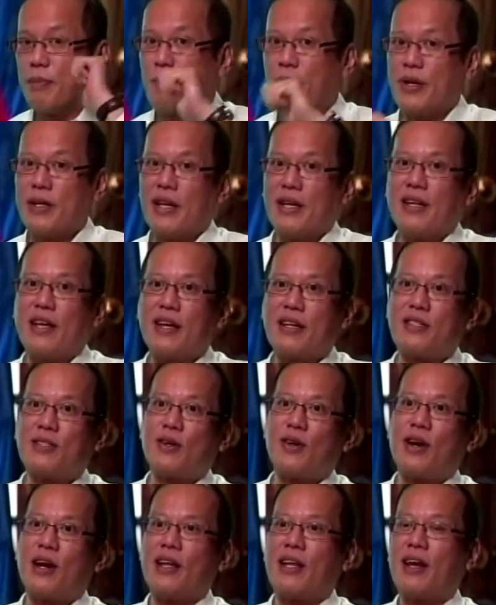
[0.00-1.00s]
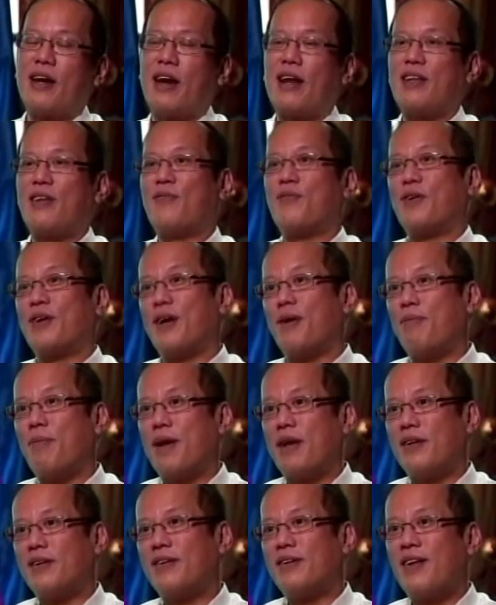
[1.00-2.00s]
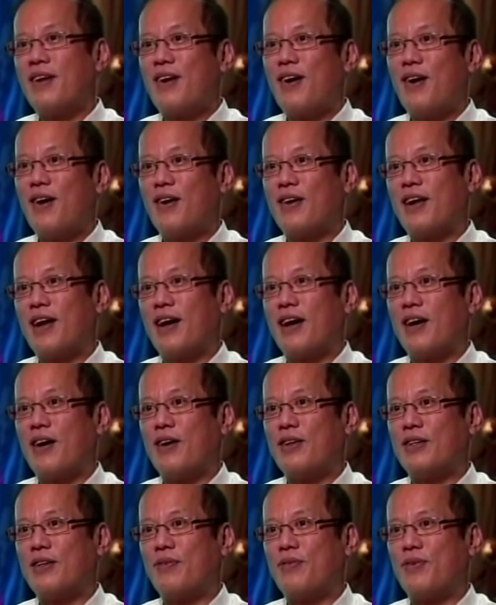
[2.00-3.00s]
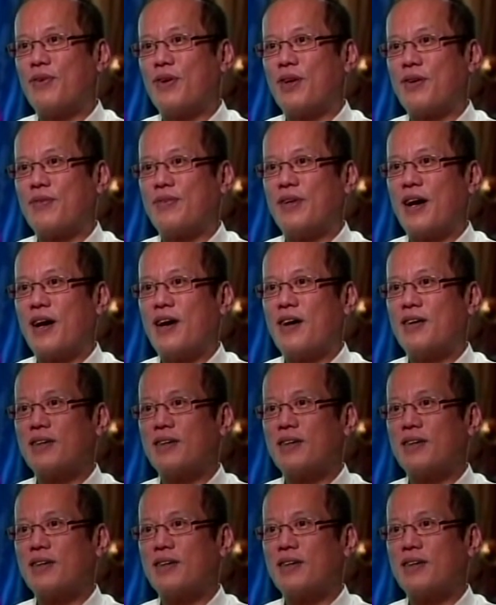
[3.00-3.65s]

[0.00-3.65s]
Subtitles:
The point that there is already ready for debate on the floor of the